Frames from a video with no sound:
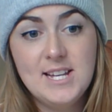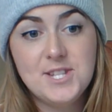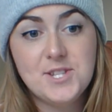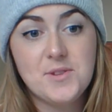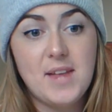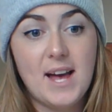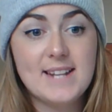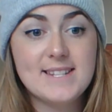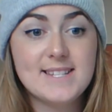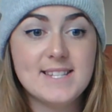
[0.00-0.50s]

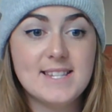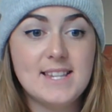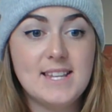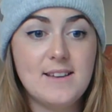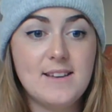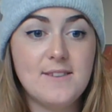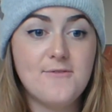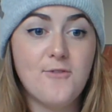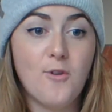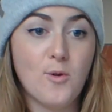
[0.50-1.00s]
So that's
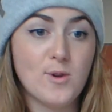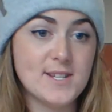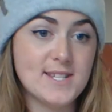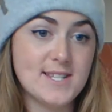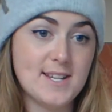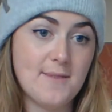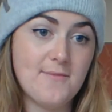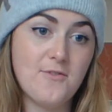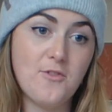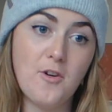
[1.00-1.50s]
the
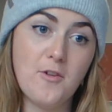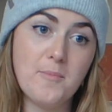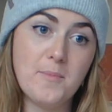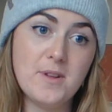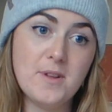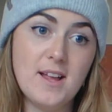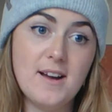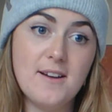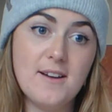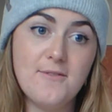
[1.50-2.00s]
4-step
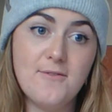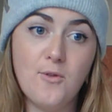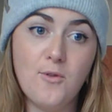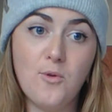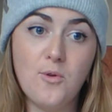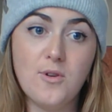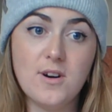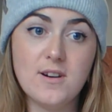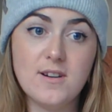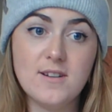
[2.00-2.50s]
formula
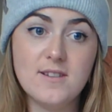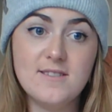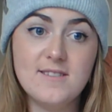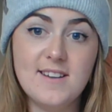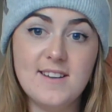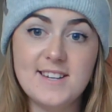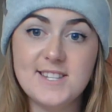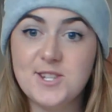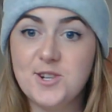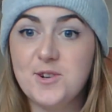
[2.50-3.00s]
for
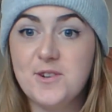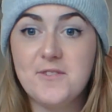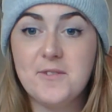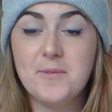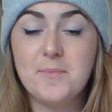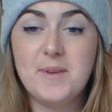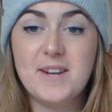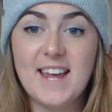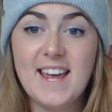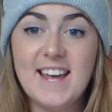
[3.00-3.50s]
assertive
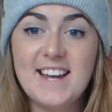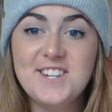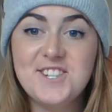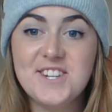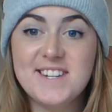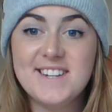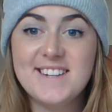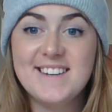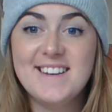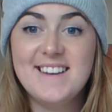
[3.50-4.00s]

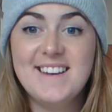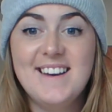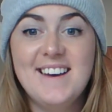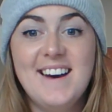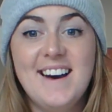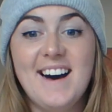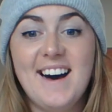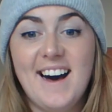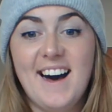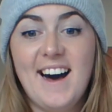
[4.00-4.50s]
communication.
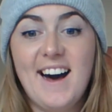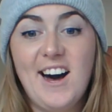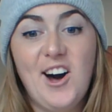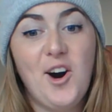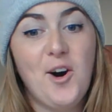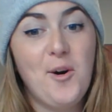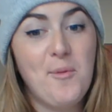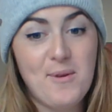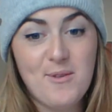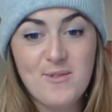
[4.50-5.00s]
I
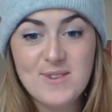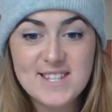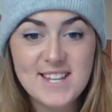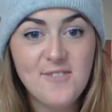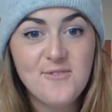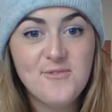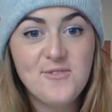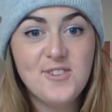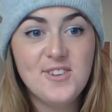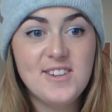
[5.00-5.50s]
hope it was
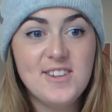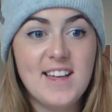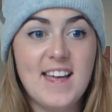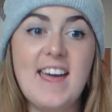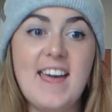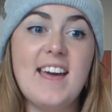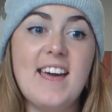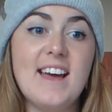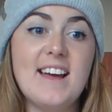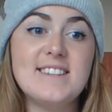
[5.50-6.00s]
helpful,
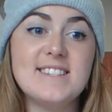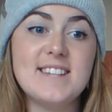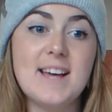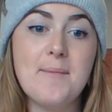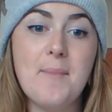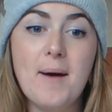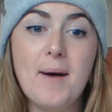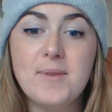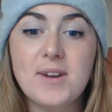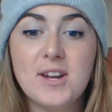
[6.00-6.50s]
and
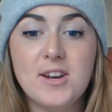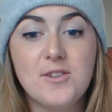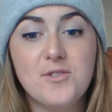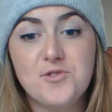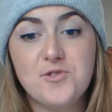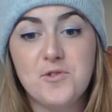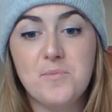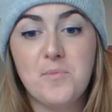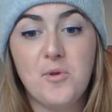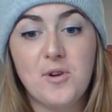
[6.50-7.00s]
I'm happy to go
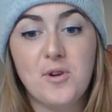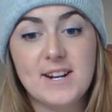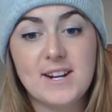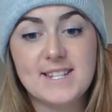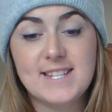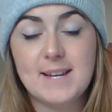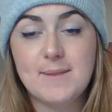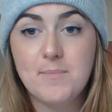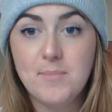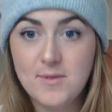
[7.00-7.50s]
through more
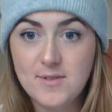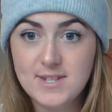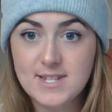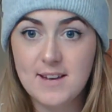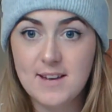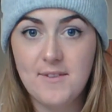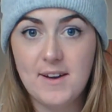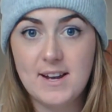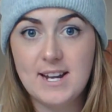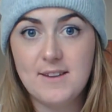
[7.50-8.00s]

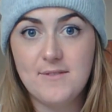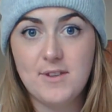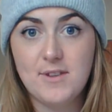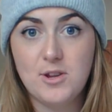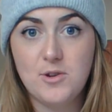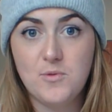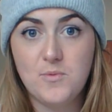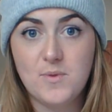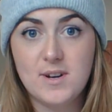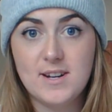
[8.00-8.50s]
examples. If any of
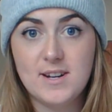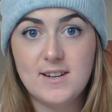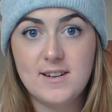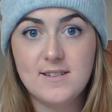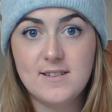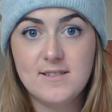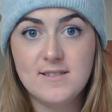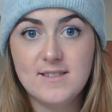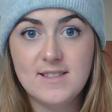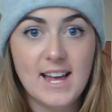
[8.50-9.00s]
you
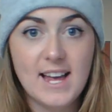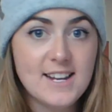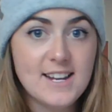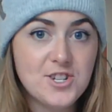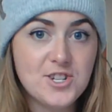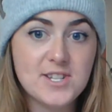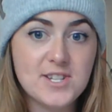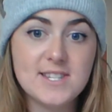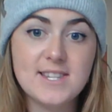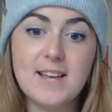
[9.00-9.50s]
would
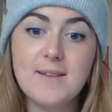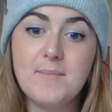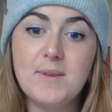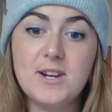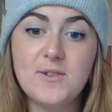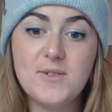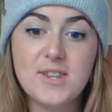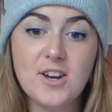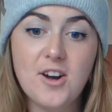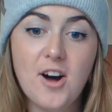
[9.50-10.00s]
like, just let me
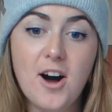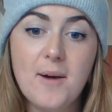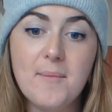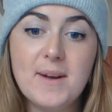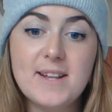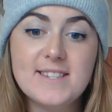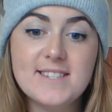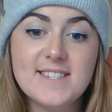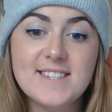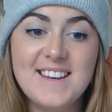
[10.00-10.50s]
know in the
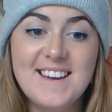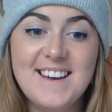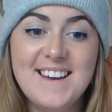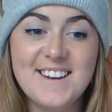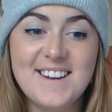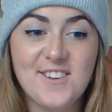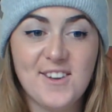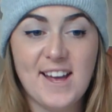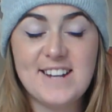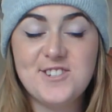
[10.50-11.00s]
comments,
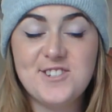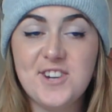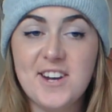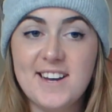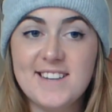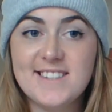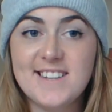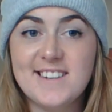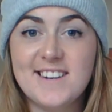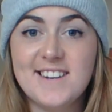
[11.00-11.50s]
and I'll catch you
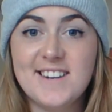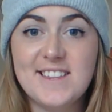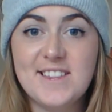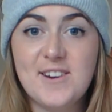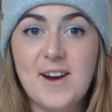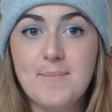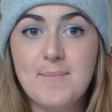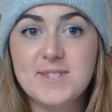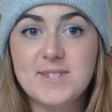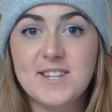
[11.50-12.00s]
guys on
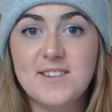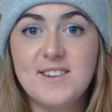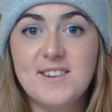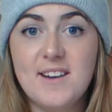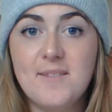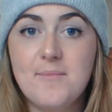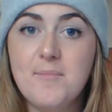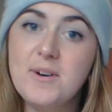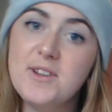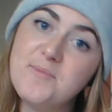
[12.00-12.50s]
another episode
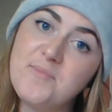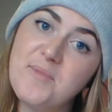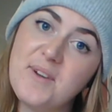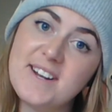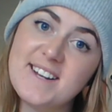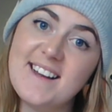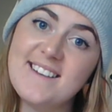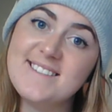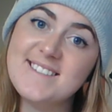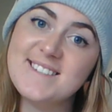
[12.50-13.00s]
of Baldwin
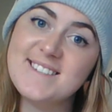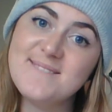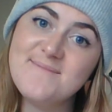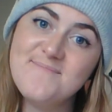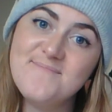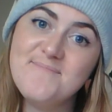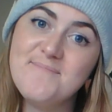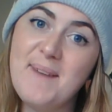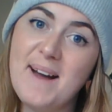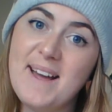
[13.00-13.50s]
Breakdowns.